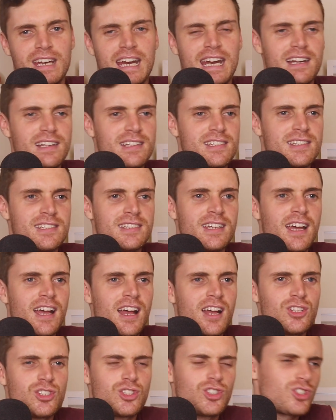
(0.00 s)
And it's
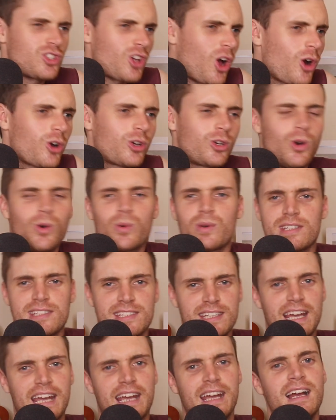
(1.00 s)
so cool to
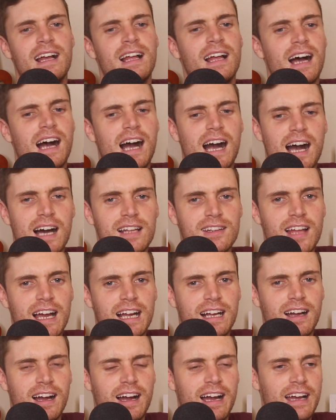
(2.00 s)
see.
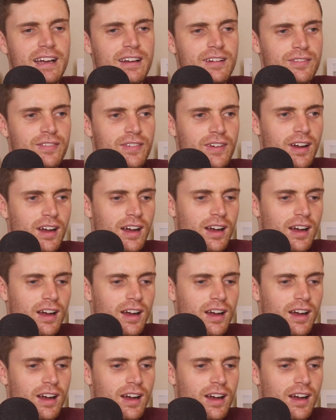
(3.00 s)
Like I've